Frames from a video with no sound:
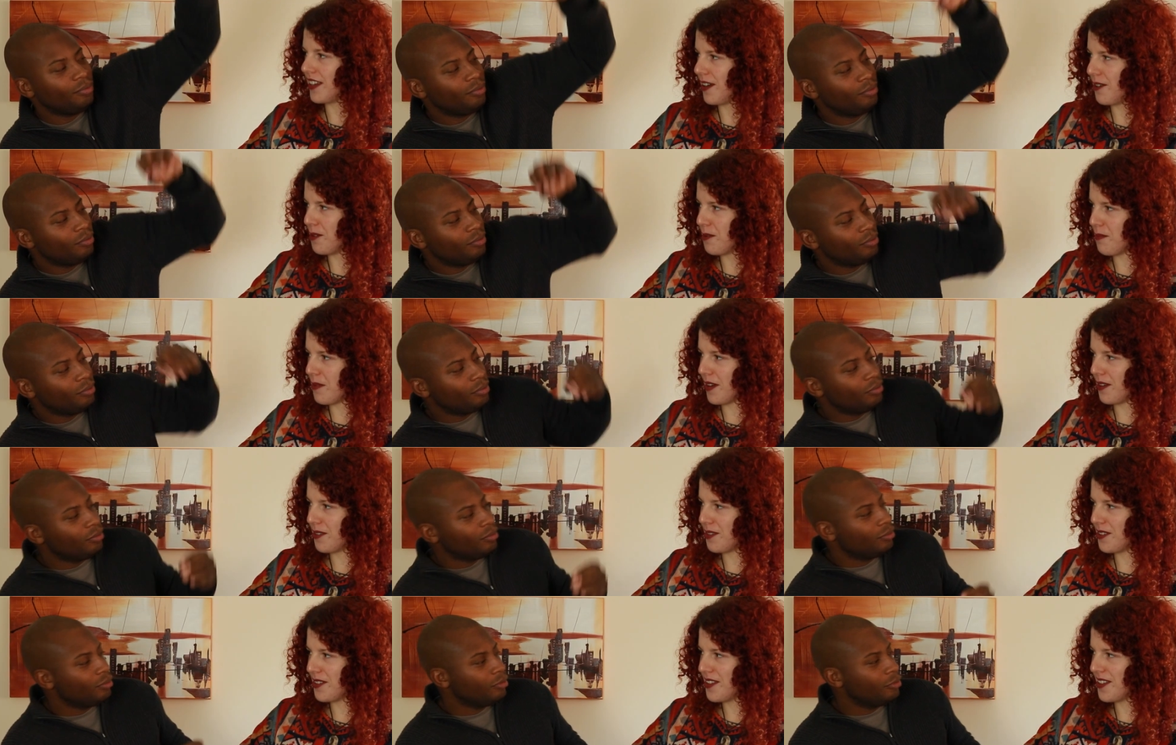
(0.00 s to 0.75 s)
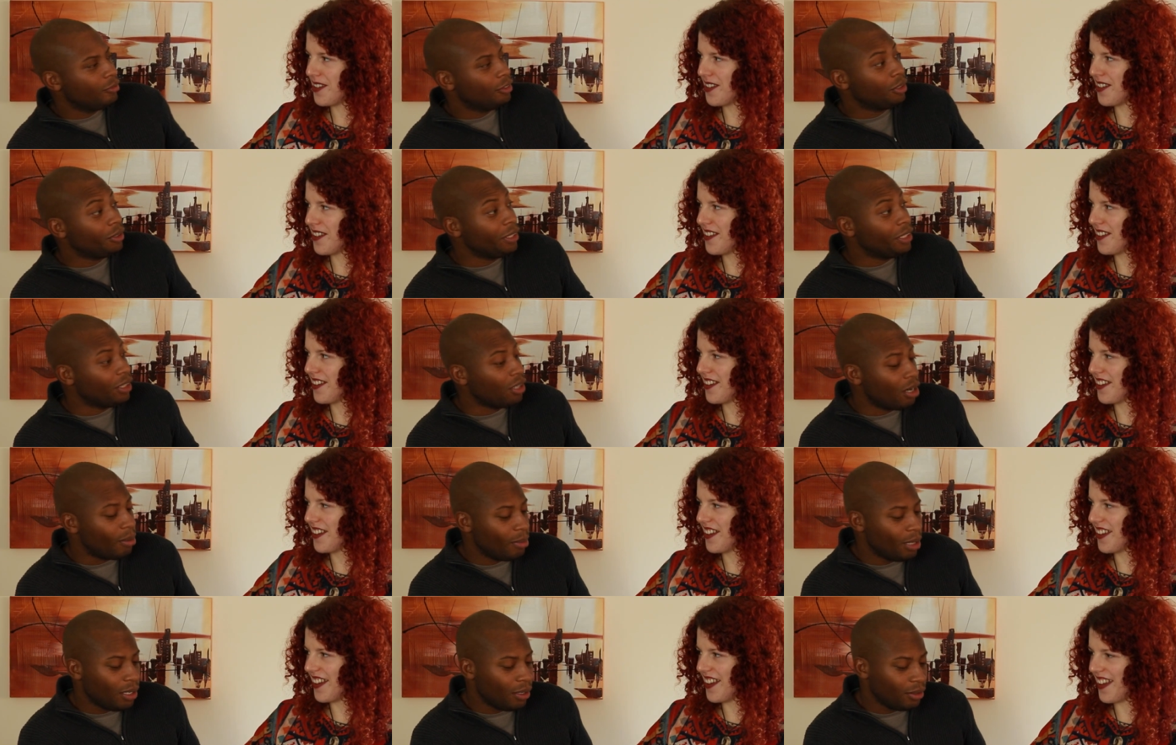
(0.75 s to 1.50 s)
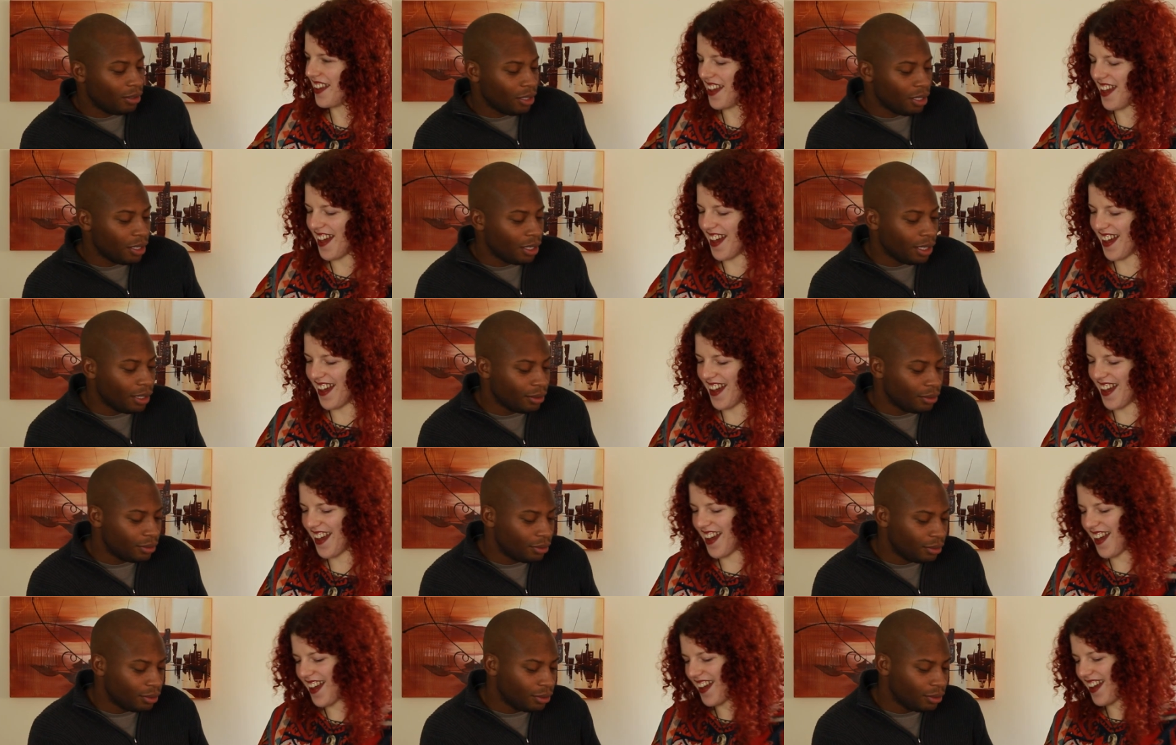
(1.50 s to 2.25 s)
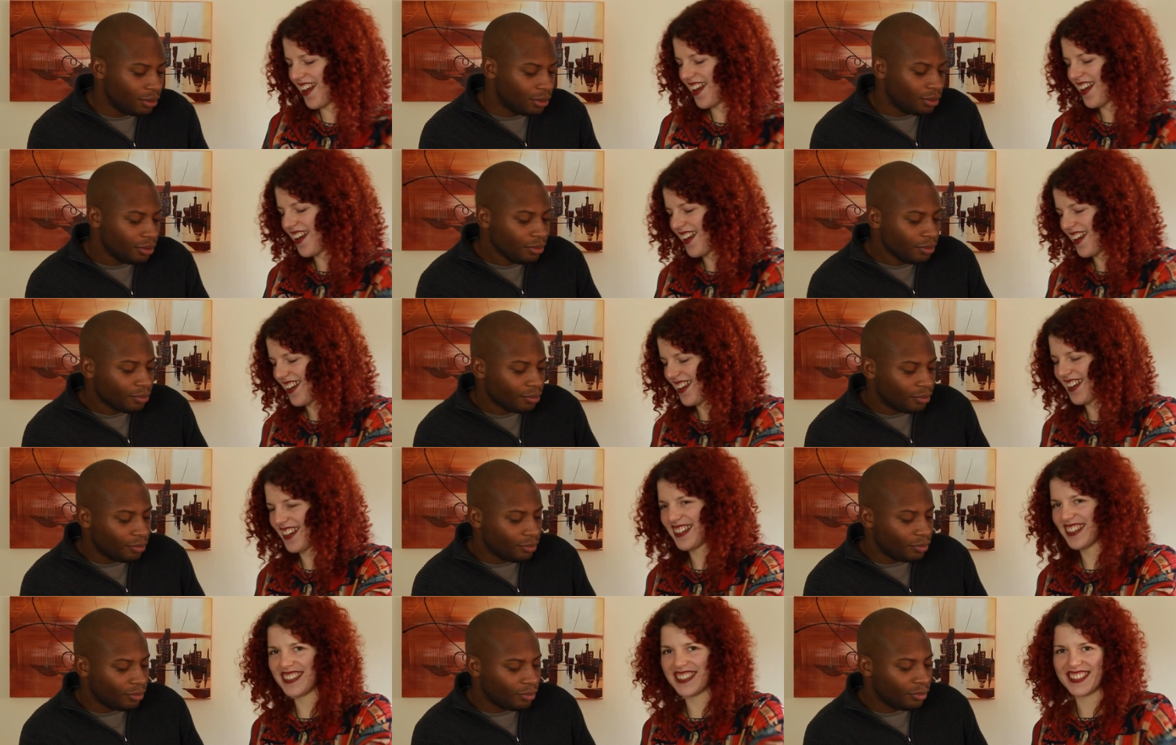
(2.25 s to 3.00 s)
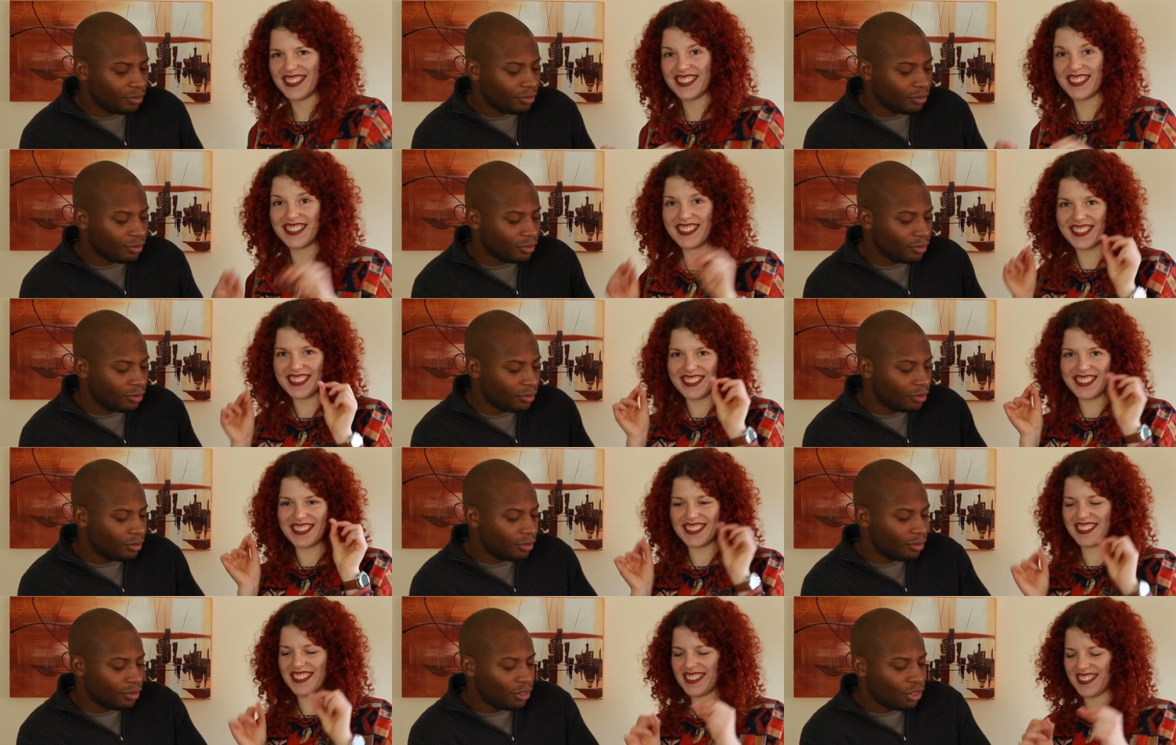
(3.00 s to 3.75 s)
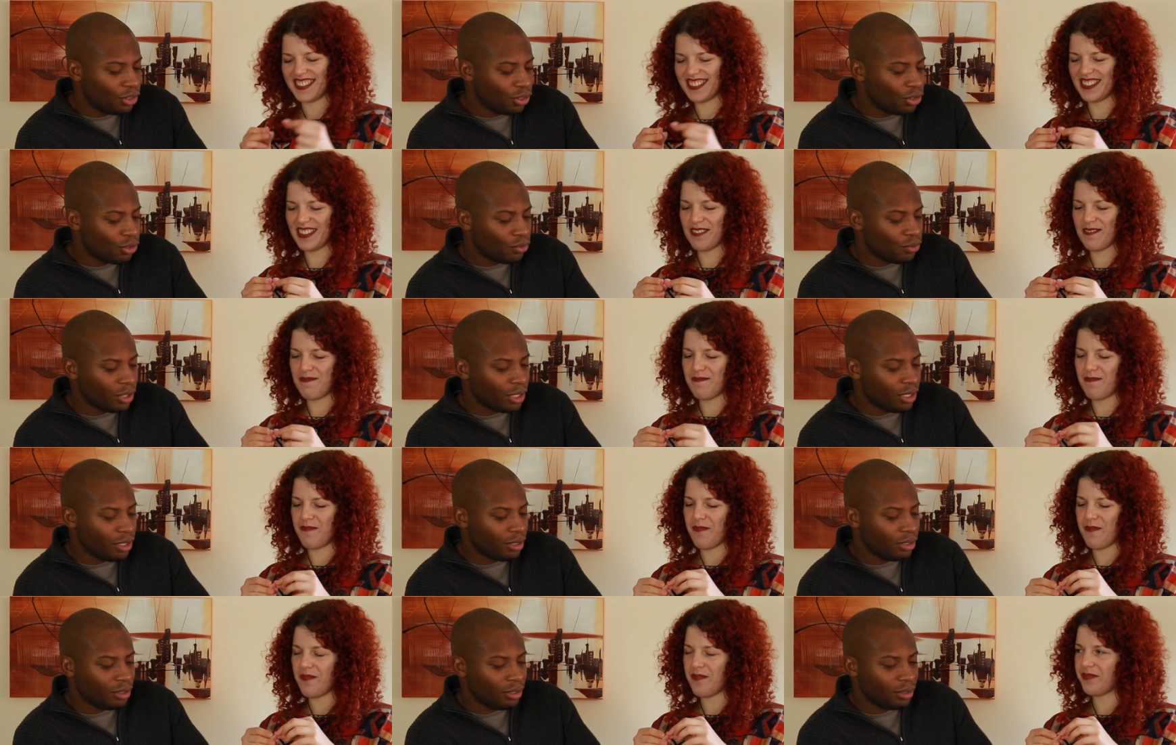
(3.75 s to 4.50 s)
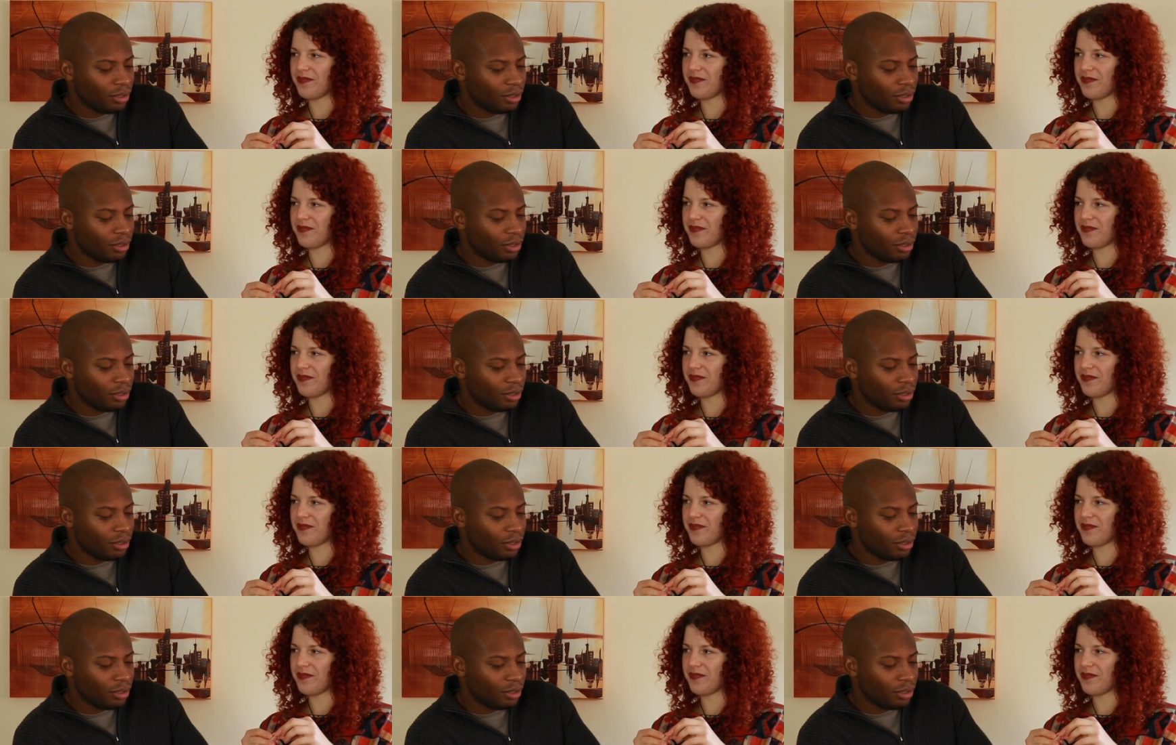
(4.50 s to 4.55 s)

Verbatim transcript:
Speaker 1: in our mouth.
Speaker 2: Three in our mouth. All right. Three.